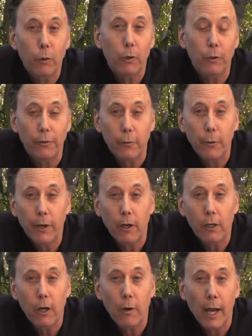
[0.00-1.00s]
world that we
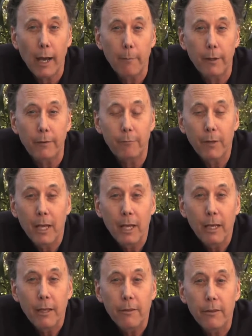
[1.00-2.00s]
all cohabit,
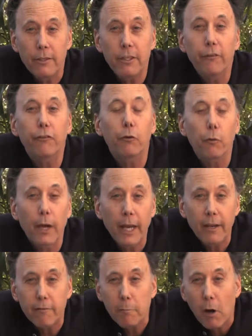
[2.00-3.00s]
the
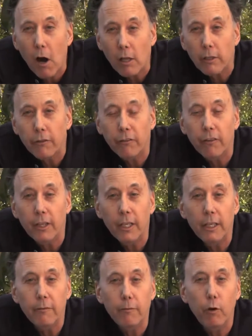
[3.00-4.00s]
disarray of
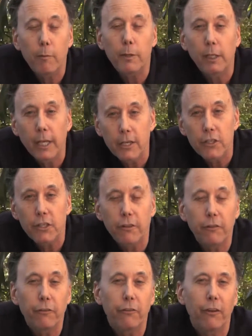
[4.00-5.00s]
policy
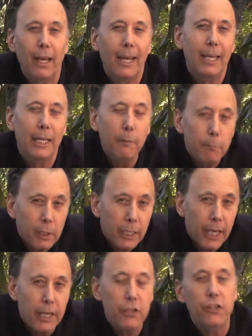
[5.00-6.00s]
formulations and
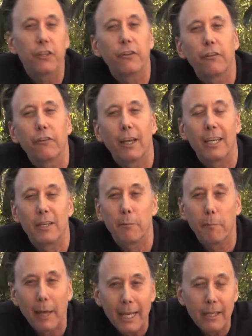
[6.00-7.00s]
implications and
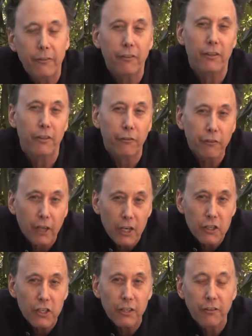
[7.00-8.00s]
debates and
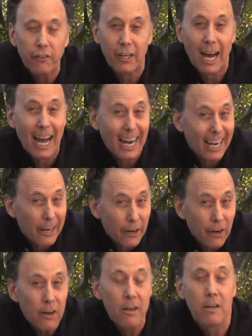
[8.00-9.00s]
discussions and
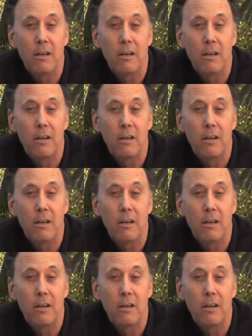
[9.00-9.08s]
ire